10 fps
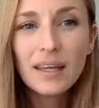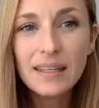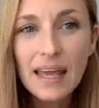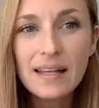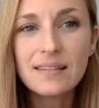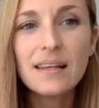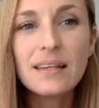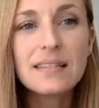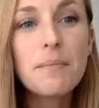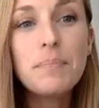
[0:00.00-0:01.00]
Yes,
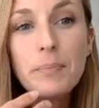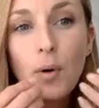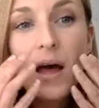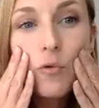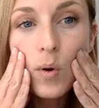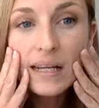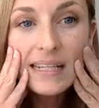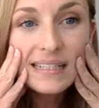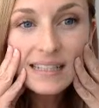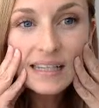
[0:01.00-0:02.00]
some people have
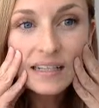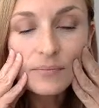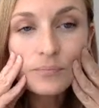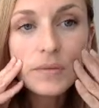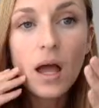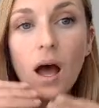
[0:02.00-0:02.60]
oily skin.